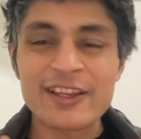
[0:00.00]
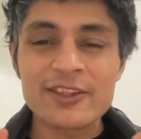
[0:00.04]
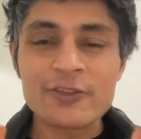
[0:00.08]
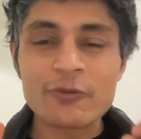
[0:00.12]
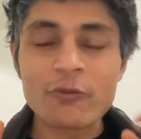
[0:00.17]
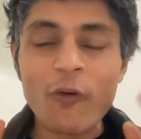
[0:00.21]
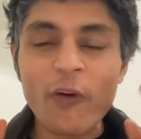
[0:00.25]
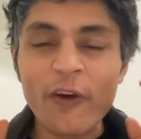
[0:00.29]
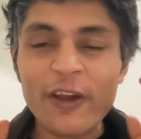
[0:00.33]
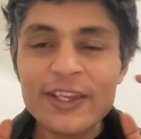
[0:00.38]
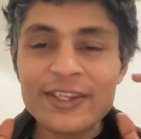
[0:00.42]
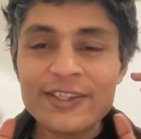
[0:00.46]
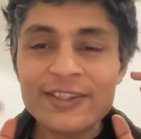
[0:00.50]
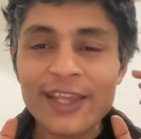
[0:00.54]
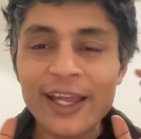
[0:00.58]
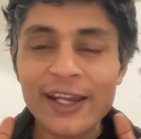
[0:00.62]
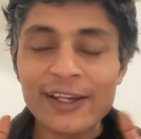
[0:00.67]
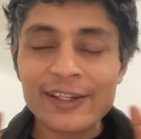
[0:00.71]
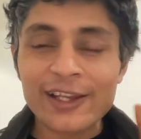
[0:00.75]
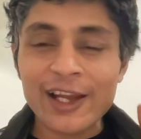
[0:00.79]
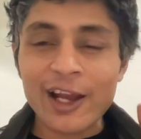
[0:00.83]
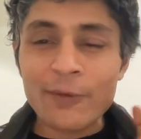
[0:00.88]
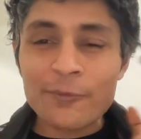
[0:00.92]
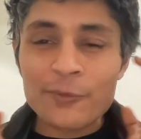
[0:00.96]
voice
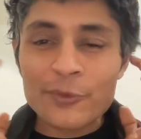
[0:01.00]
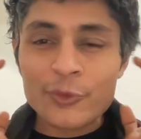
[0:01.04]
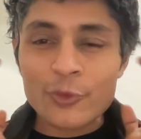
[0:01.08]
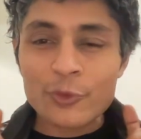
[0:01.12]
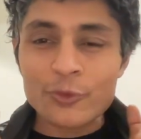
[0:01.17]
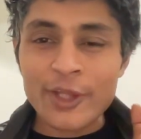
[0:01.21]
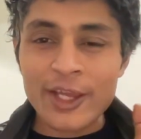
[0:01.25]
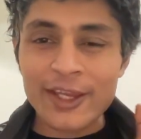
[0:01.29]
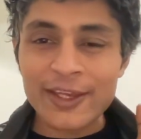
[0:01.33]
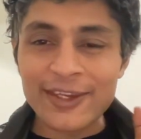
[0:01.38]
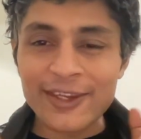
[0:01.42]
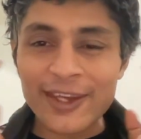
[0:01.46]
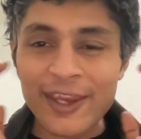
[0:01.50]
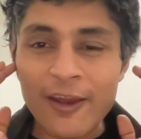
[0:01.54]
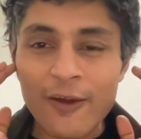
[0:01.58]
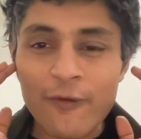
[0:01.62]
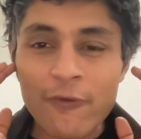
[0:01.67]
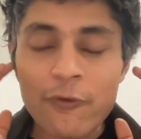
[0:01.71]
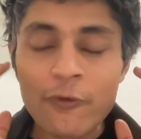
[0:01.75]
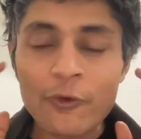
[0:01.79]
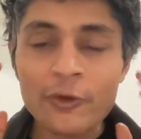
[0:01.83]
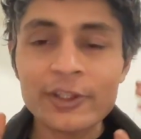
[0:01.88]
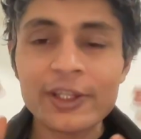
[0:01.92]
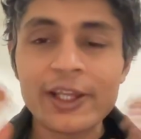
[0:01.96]
that comes through the
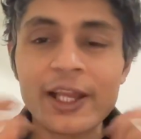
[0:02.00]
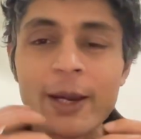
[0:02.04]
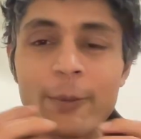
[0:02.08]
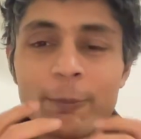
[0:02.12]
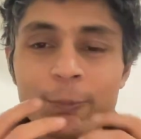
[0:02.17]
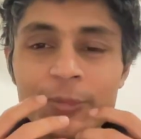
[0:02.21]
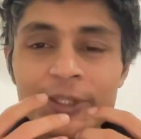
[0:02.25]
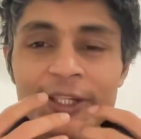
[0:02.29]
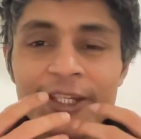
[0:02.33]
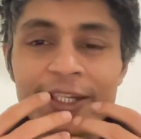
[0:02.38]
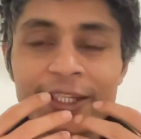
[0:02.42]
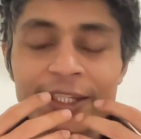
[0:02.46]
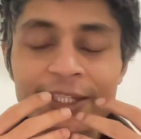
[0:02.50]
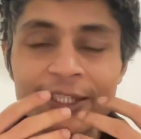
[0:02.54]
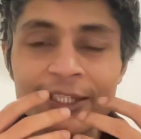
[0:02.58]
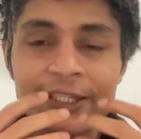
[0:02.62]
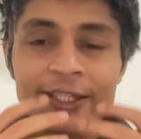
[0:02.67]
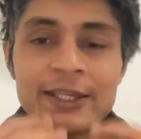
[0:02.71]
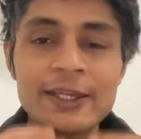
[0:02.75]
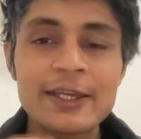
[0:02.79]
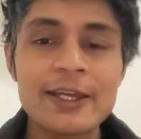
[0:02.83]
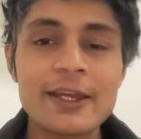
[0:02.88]
earphone completely